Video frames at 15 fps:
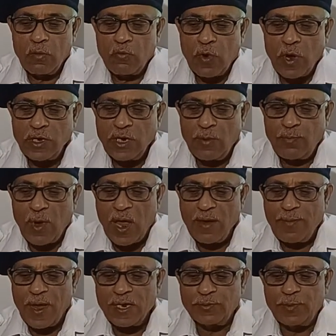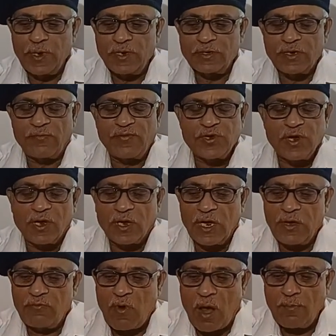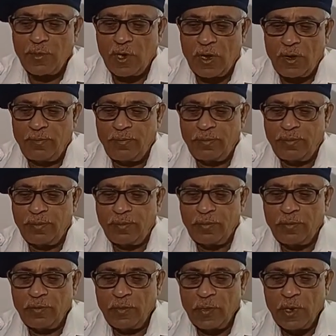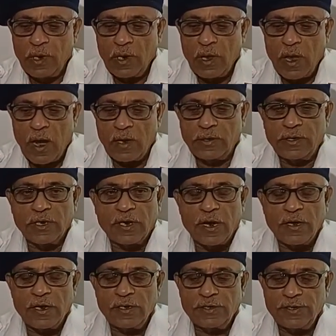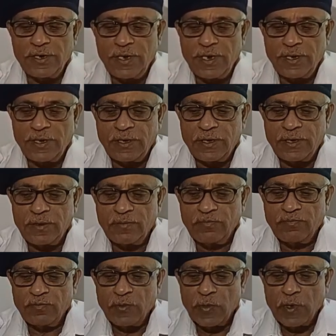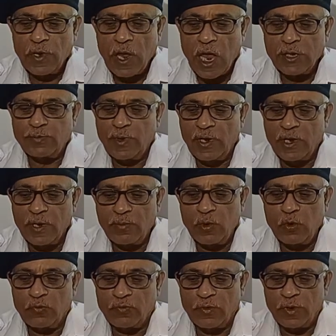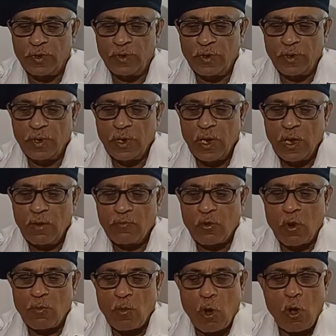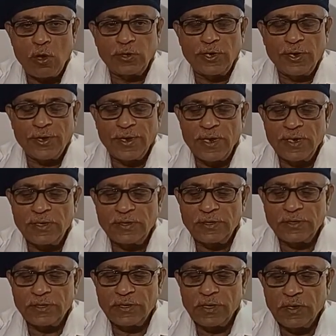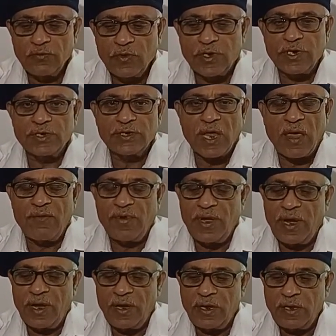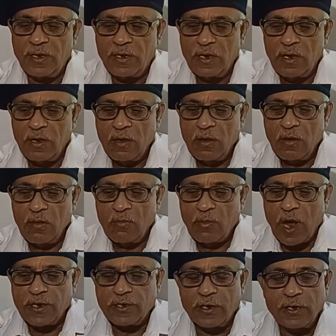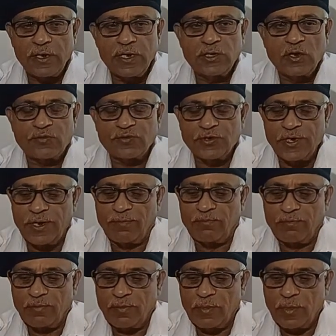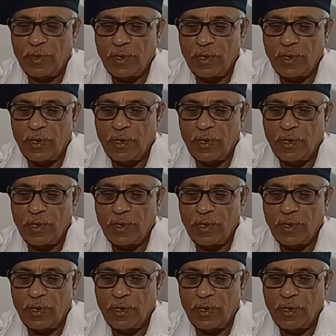When the pipe has been sufficiently warmed up and the condensate has been removed from all the drains, which is evident by the release of steam,